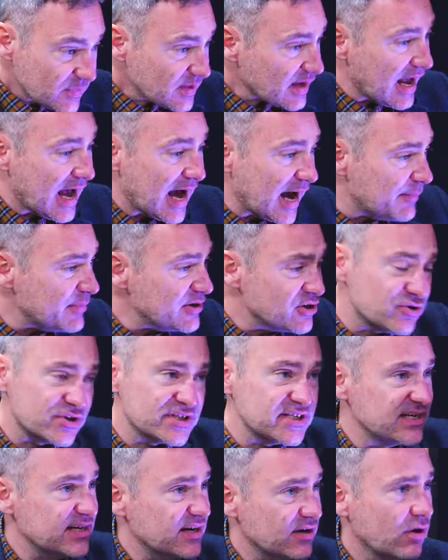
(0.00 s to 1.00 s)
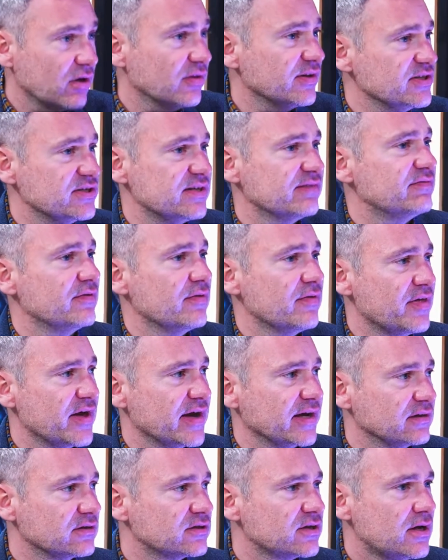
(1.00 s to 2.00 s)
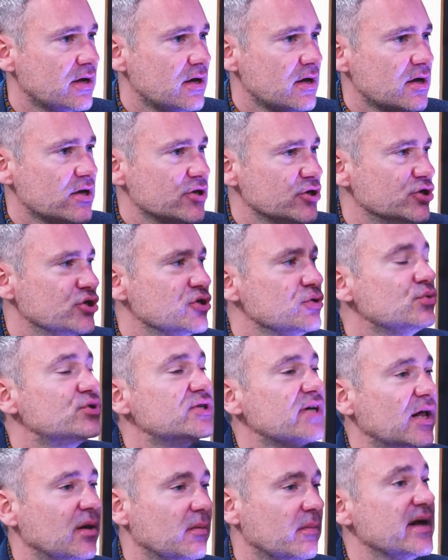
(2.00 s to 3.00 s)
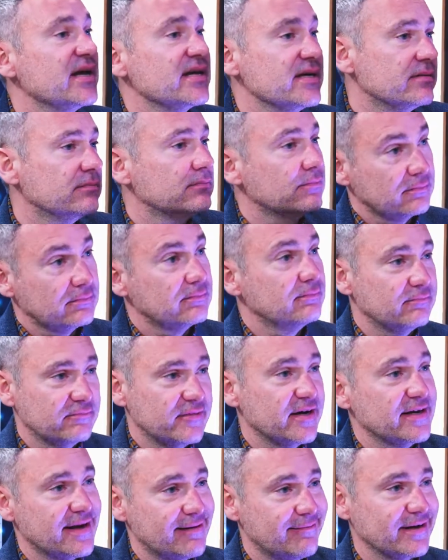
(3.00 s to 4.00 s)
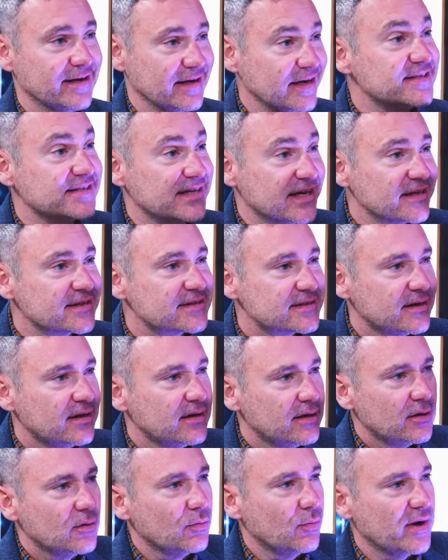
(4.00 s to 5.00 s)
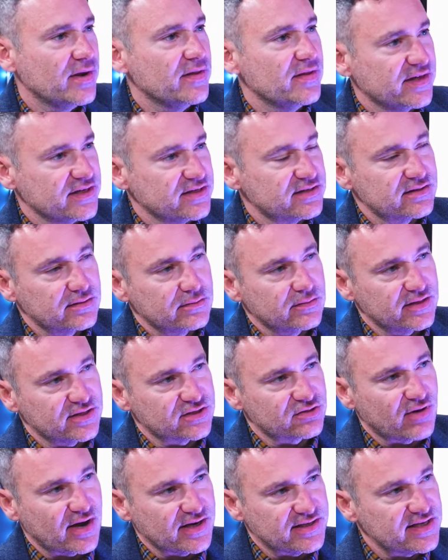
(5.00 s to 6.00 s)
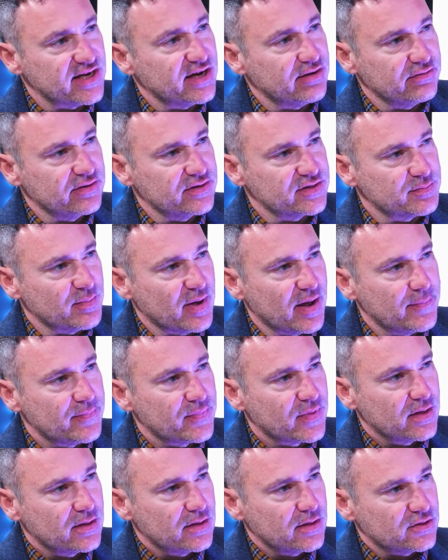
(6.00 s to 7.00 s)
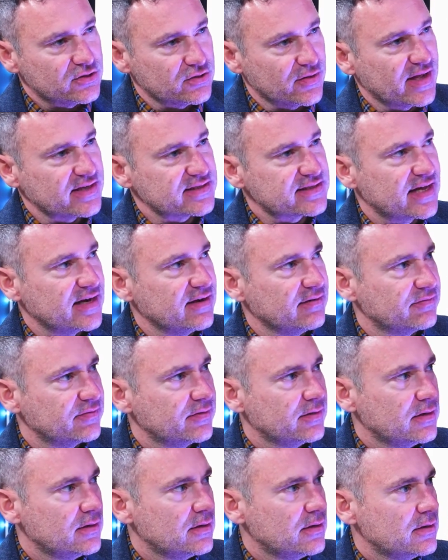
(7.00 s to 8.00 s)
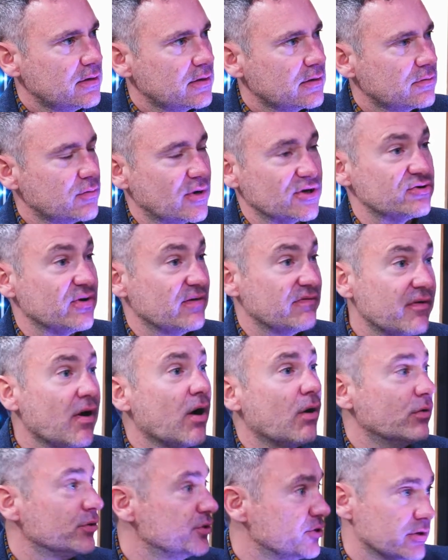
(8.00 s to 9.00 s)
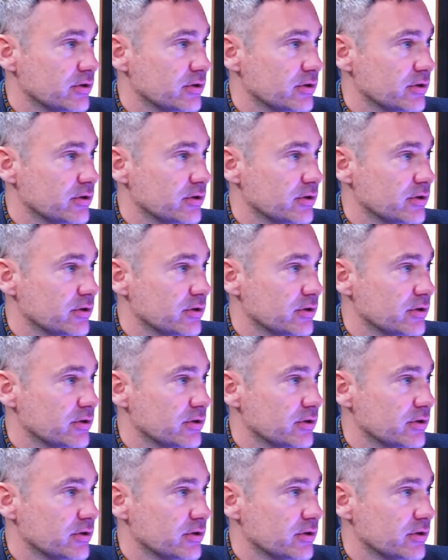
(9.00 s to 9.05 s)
I'm interested in all these different things. You tell me, Radar Analytics, when this criteria is met. So that's kind of quite straightforward.